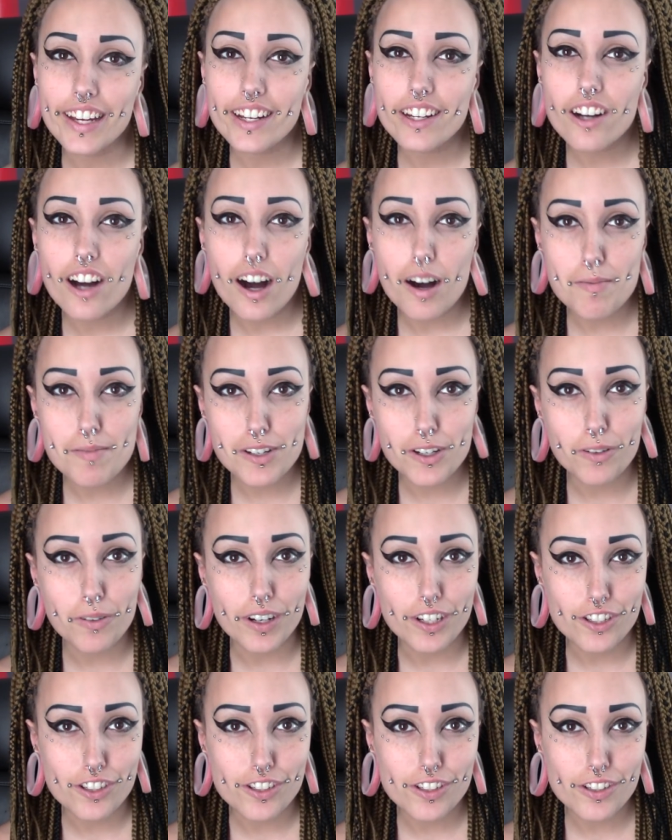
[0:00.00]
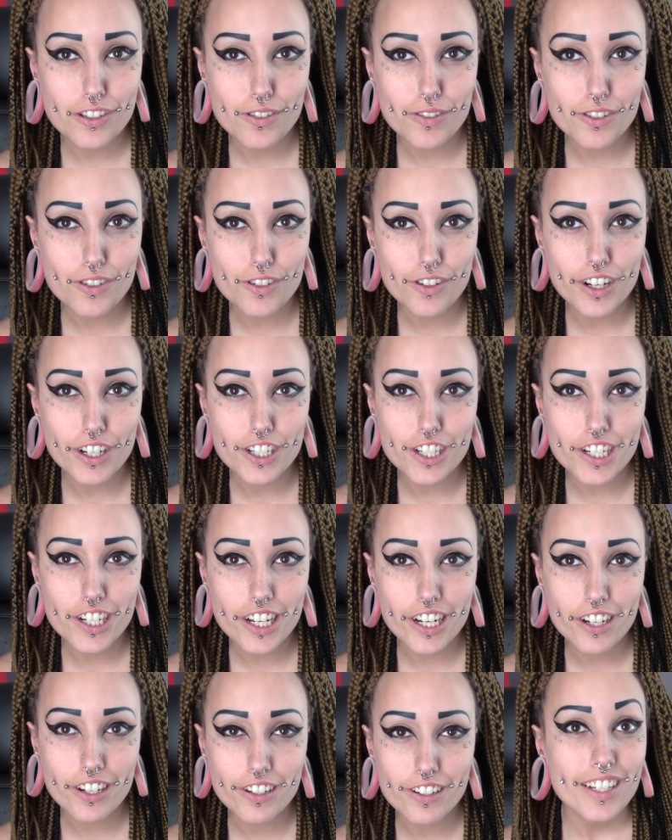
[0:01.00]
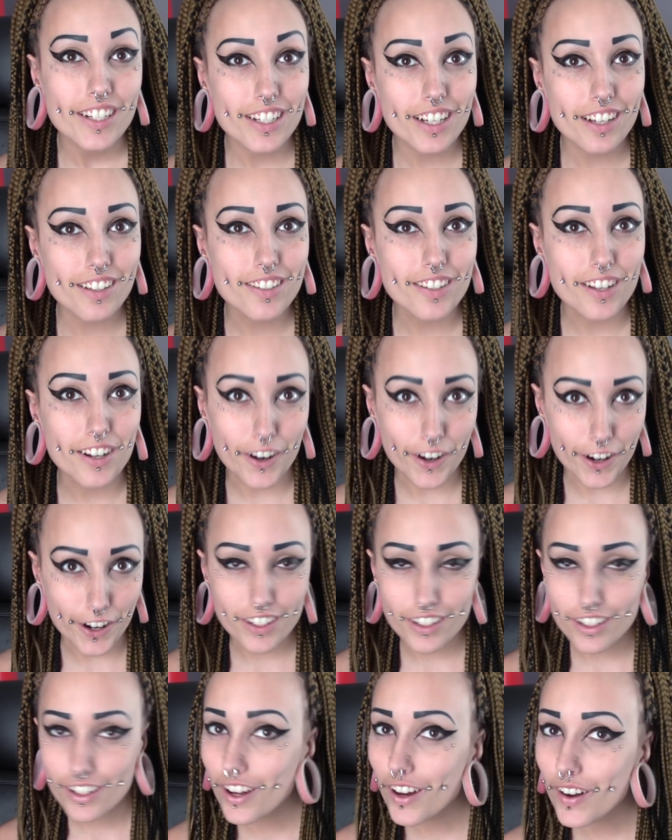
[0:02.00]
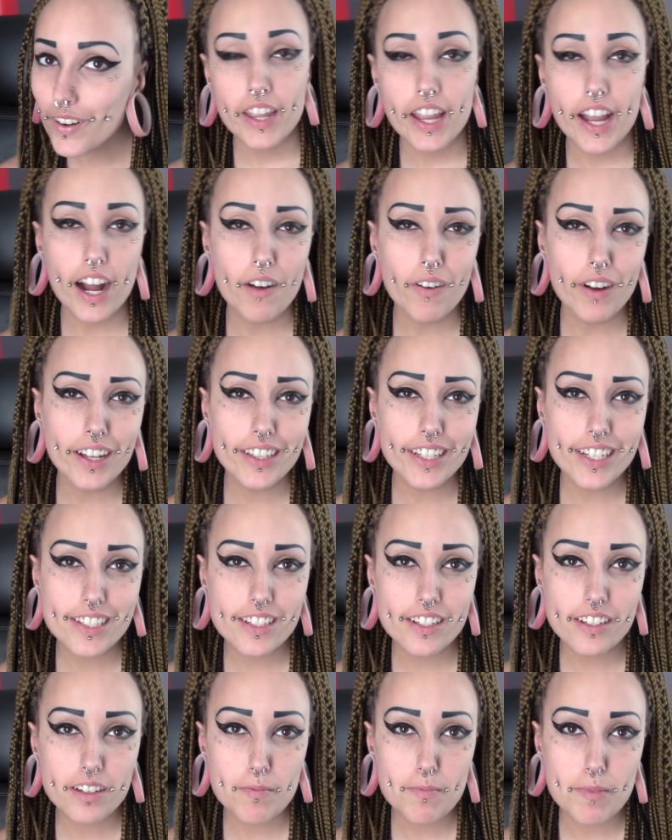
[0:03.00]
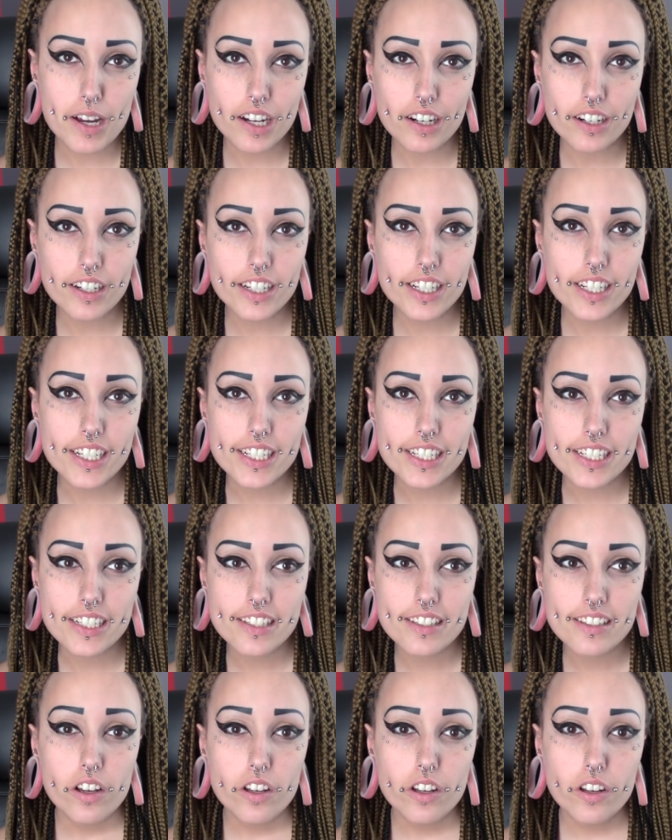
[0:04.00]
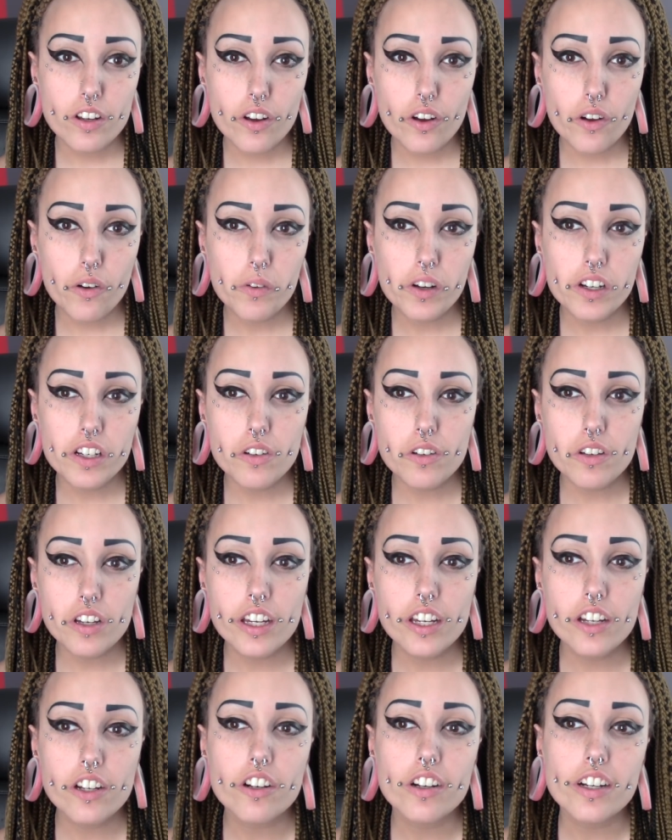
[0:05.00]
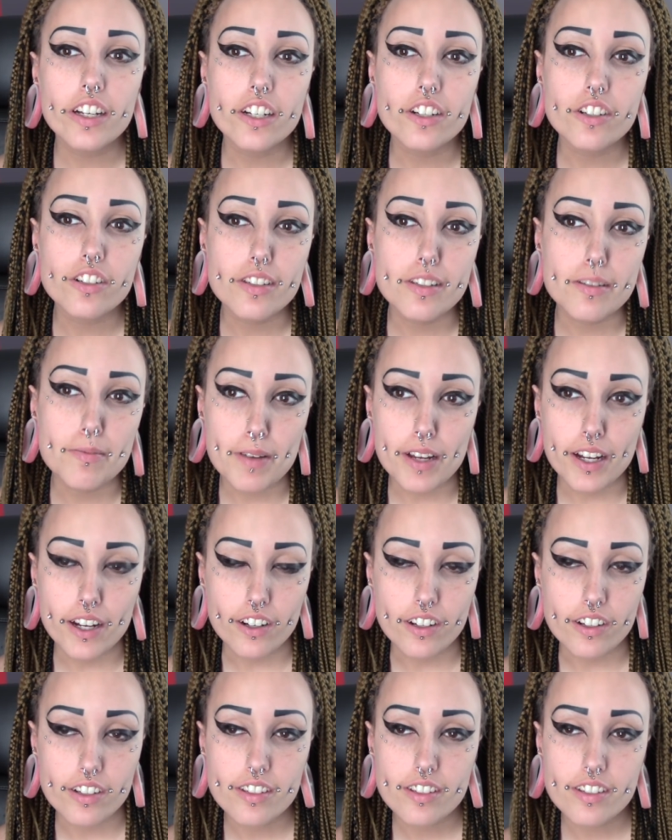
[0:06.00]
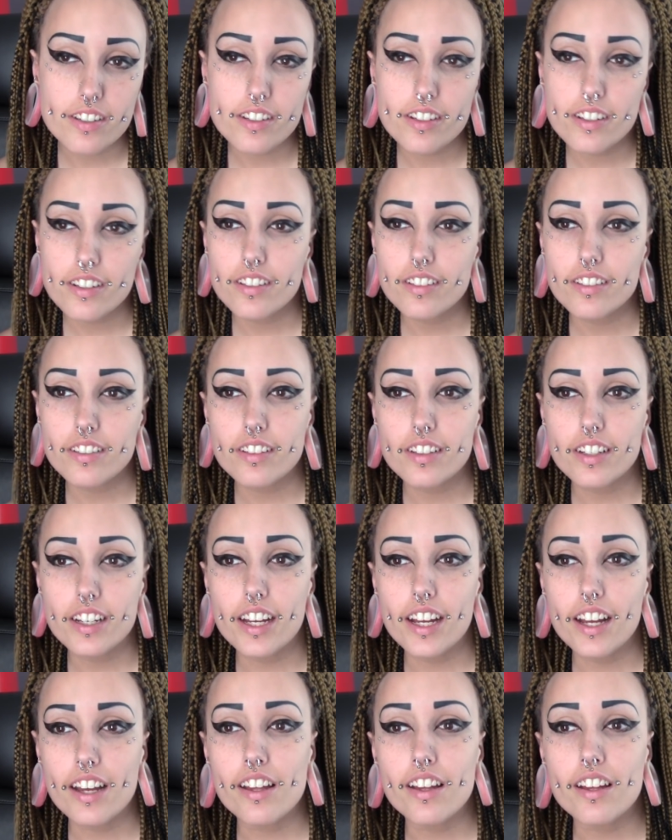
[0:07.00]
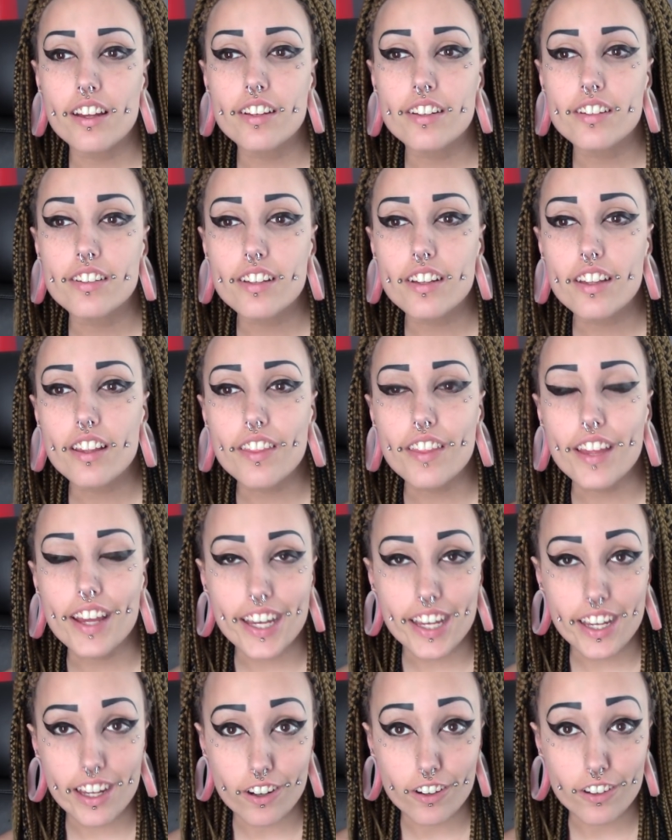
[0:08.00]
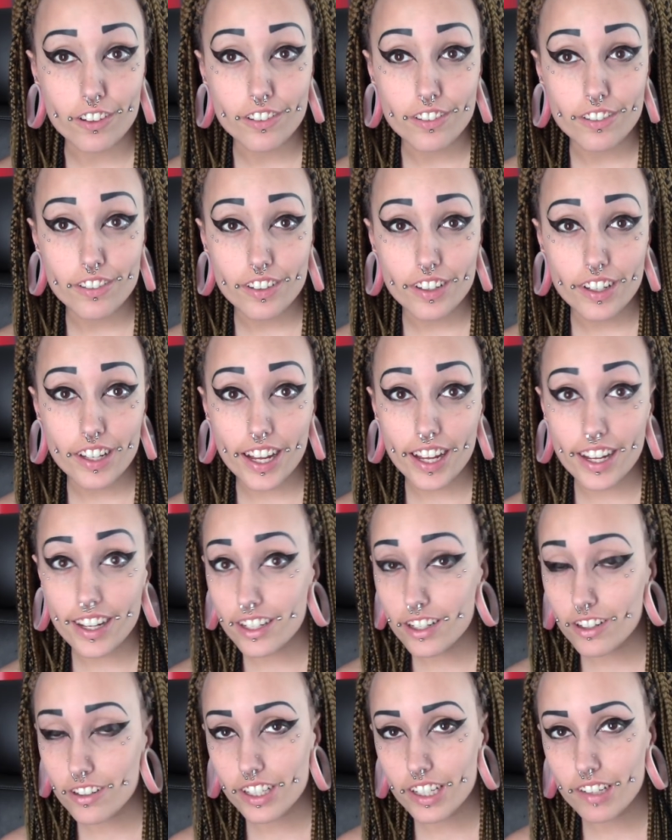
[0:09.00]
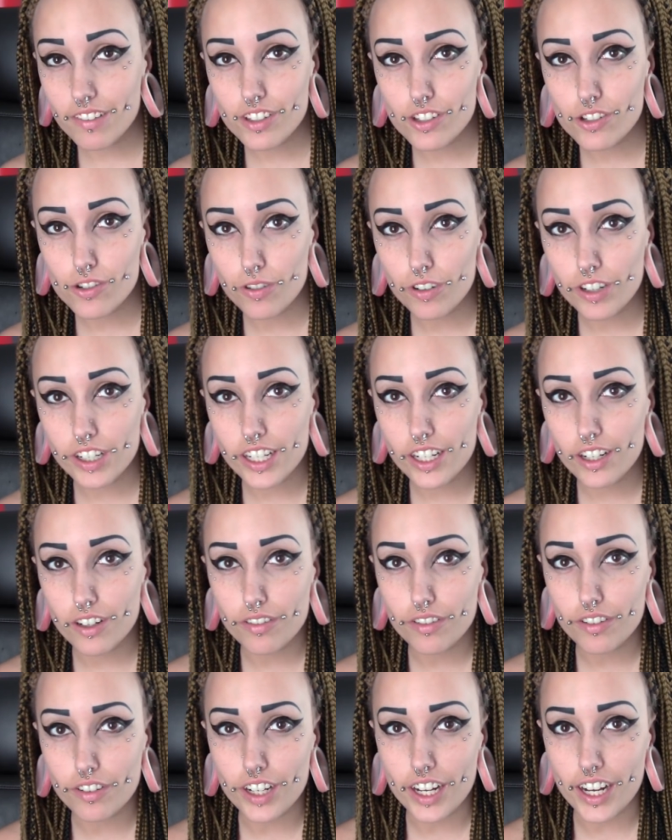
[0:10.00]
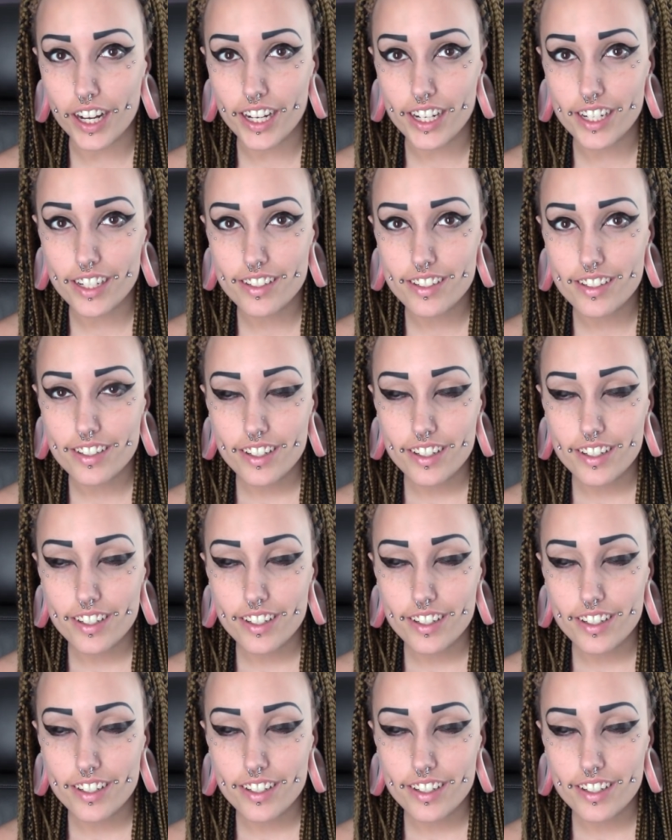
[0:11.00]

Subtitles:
Common questions with stretched ears. Does it hurt? No. How I like to compare it is, you know, when you get your ears pierced and they heal, and you leave the jewelry in overnight,